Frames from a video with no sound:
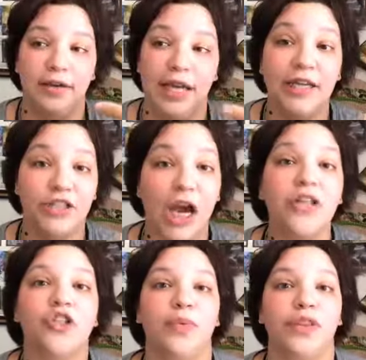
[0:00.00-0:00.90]
in
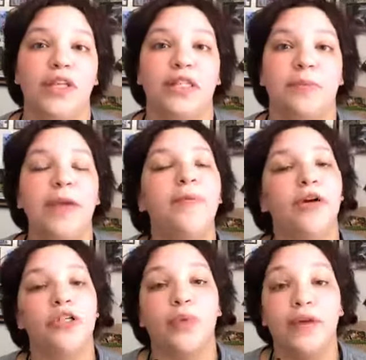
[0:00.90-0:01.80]
touch with these people,
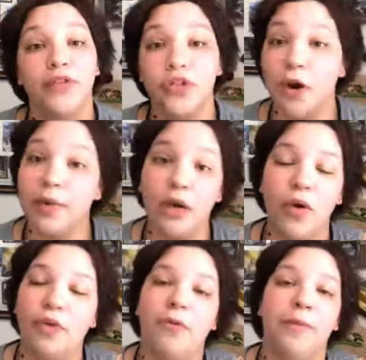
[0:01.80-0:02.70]
because we have so many
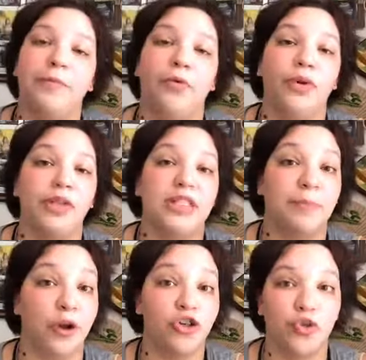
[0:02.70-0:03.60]
wonderful people with
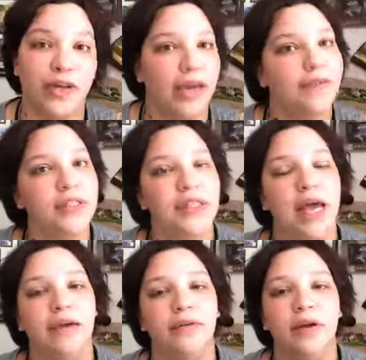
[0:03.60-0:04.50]
spiritual gifts
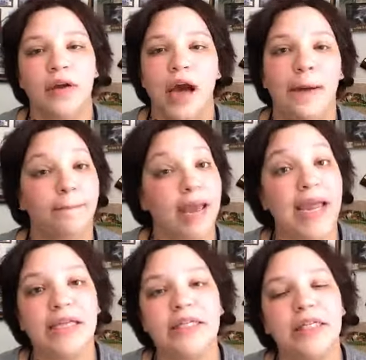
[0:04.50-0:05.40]
and
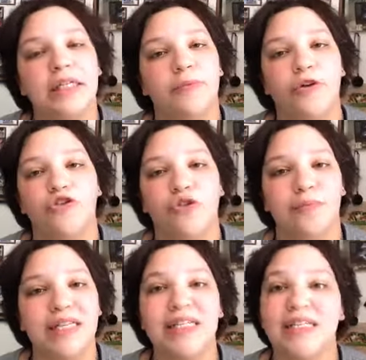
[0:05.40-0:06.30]
amazing spiritual
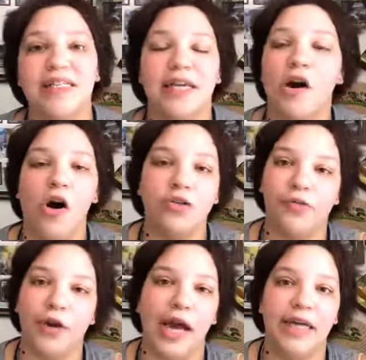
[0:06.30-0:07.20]
businesses at all
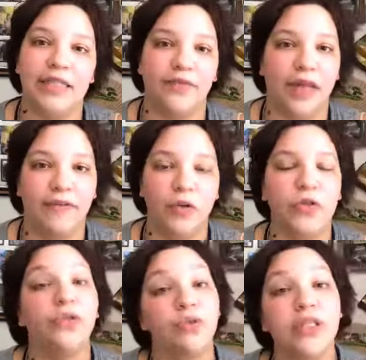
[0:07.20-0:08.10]
different kinds of levels.
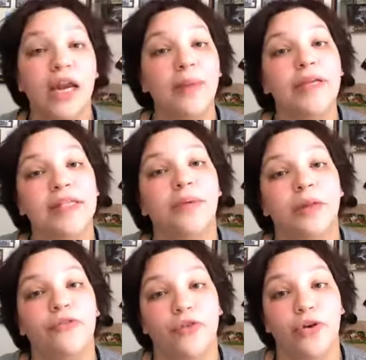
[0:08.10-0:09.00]
So there's going to be
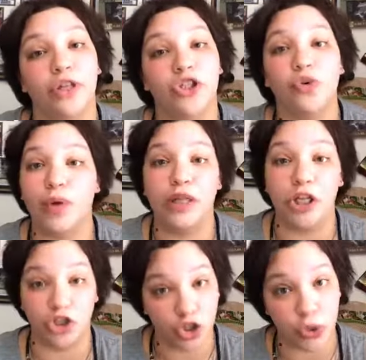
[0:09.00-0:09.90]
something for you that you
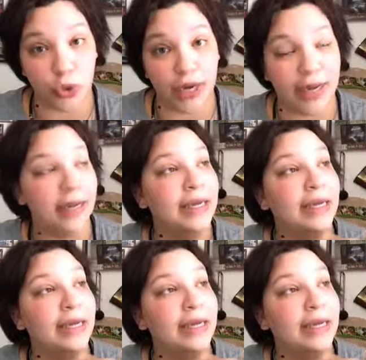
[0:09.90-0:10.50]
really enjoy.